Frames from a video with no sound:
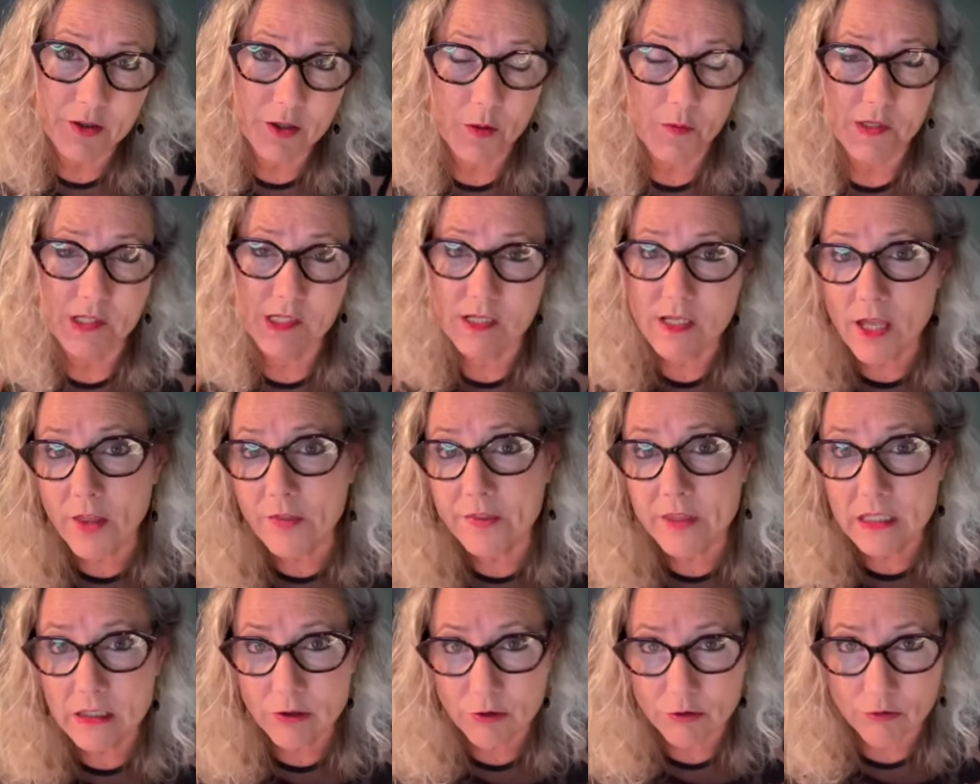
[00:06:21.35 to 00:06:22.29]
there was
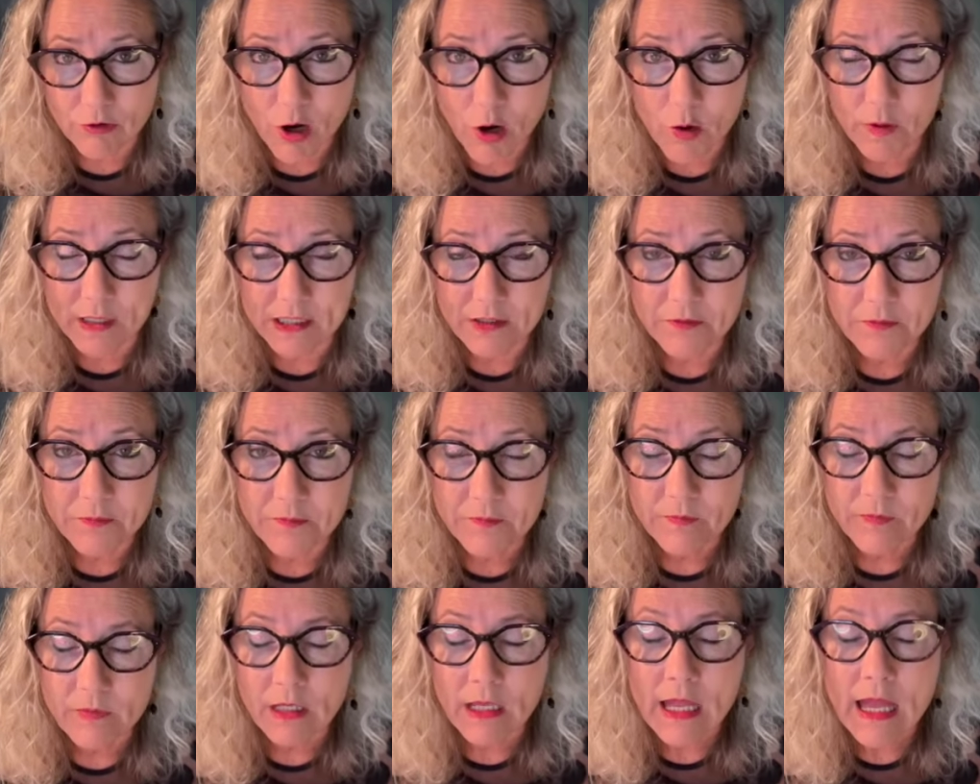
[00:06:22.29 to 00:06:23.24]
nothing growing.
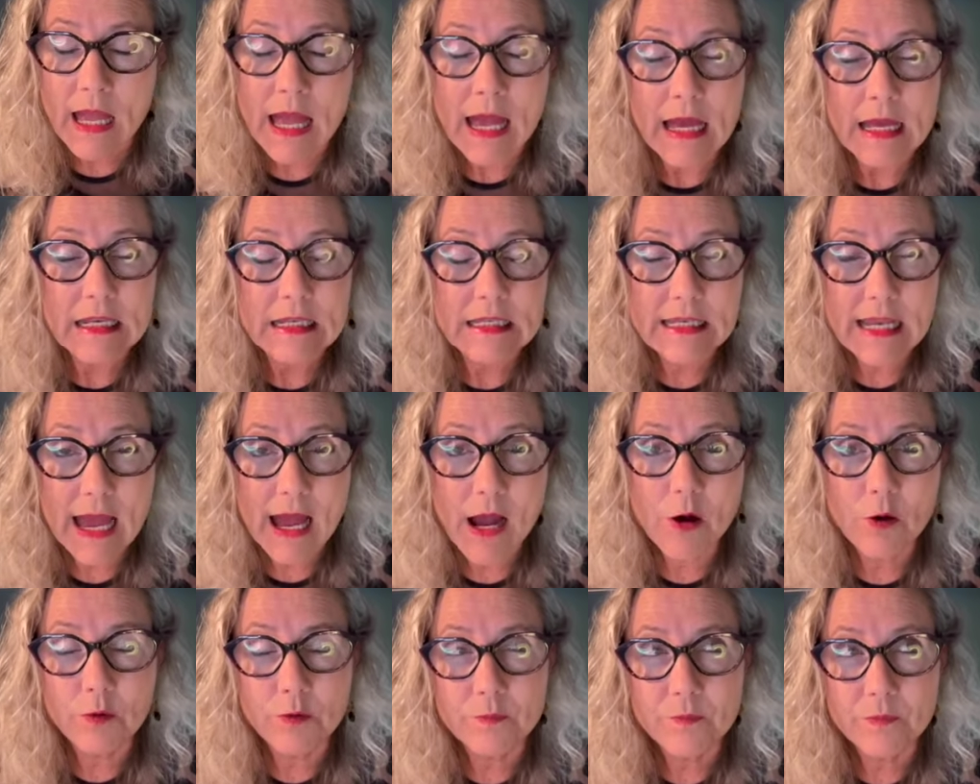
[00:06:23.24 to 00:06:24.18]

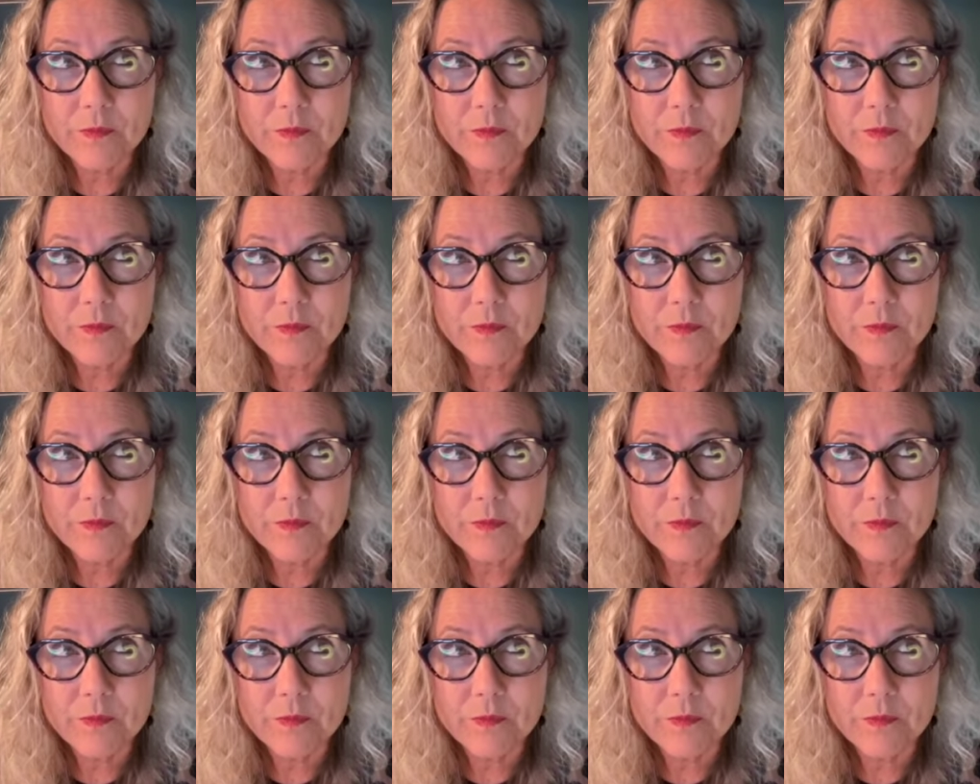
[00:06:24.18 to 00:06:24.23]
Now,